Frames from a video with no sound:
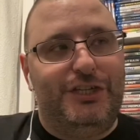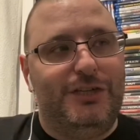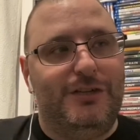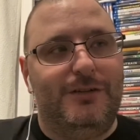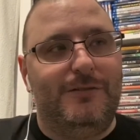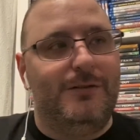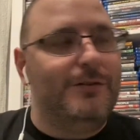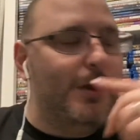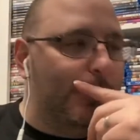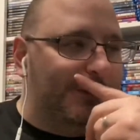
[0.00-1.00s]

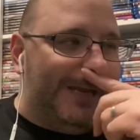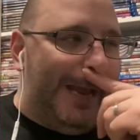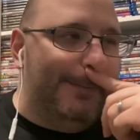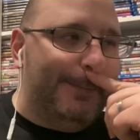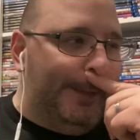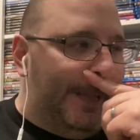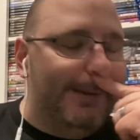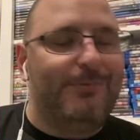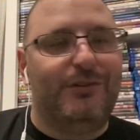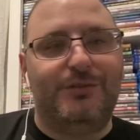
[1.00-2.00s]
No, it was
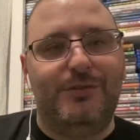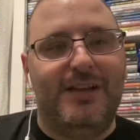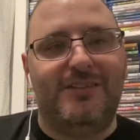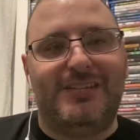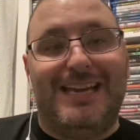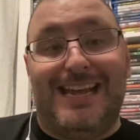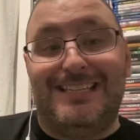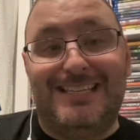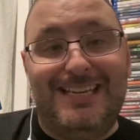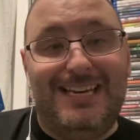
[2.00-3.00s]
April
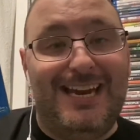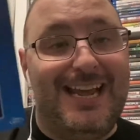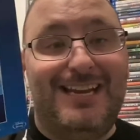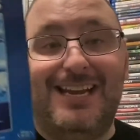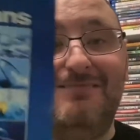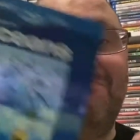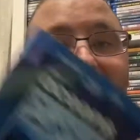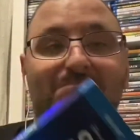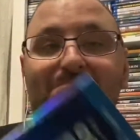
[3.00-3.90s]
2019, and then